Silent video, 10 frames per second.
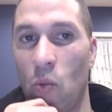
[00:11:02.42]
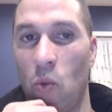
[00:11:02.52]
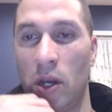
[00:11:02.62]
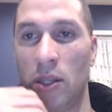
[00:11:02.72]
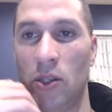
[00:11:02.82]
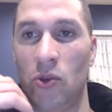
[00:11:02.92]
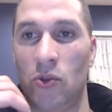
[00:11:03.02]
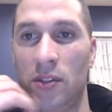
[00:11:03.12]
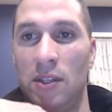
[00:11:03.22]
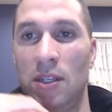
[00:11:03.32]
what
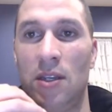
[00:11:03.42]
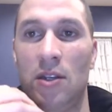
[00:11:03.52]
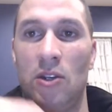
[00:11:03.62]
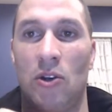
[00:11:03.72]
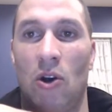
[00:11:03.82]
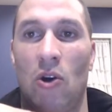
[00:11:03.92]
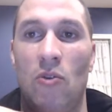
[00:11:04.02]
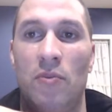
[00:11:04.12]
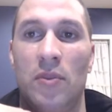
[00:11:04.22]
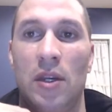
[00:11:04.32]
you see in your
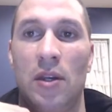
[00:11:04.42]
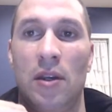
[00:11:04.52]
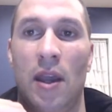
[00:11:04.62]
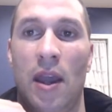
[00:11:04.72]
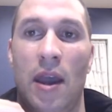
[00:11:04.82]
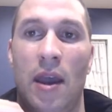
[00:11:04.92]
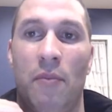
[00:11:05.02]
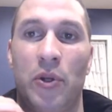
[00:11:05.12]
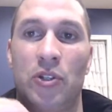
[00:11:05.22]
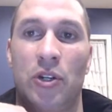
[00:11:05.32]
home
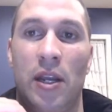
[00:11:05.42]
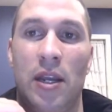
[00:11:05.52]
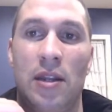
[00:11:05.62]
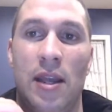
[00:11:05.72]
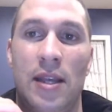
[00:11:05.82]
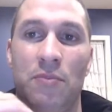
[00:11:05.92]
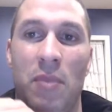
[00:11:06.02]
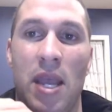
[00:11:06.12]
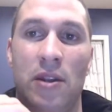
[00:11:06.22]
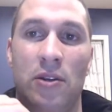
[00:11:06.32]
portrayed as
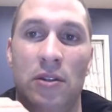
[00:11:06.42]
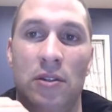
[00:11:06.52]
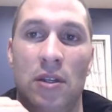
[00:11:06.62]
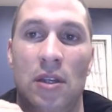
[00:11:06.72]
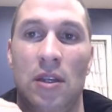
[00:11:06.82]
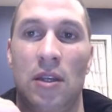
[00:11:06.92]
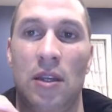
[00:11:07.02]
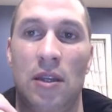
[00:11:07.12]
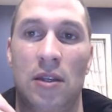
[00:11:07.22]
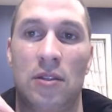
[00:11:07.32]
manhood
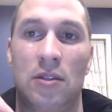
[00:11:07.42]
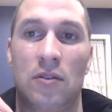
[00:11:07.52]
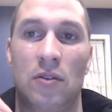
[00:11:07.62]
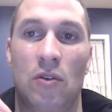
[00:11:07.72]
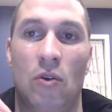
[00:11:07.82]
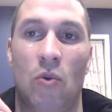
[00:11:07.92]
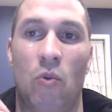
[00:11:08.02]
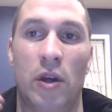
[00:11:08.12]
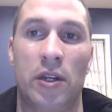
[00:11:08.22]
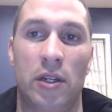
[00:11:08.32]
is
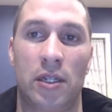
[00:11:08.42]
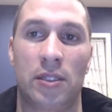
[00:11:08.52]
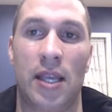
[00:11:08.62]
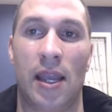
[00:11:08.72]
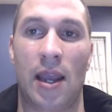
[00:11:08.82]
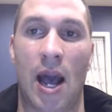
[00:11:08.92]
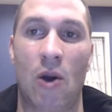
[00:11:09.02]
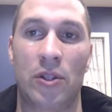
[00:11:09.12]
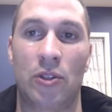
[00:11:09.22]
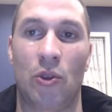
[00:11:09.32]
what you're going to take
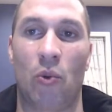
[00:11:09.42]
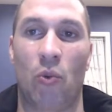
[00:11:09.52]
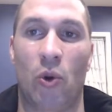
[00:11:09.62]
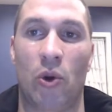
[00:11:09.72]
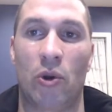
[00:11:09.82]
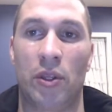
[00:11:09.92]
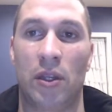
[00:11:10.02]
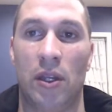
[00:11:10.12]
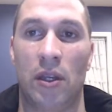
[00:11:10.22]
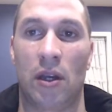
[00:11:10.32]
out into the
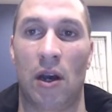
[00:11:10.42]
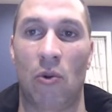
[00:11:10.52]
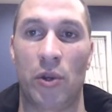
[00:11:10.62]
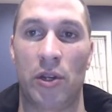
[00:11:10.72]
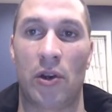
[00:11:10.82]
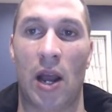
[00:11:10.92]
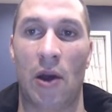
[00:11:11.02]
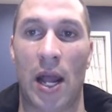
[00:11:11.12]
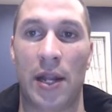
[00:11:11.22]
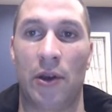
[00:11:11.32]
world when you're
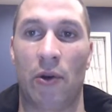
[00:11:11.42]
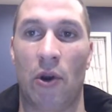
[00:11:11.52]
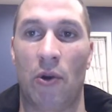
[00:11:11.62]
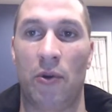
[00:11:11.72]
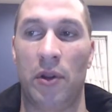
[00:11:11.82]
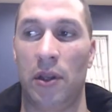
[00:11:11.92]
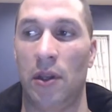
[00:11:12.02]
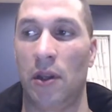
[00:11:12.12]
out on your own.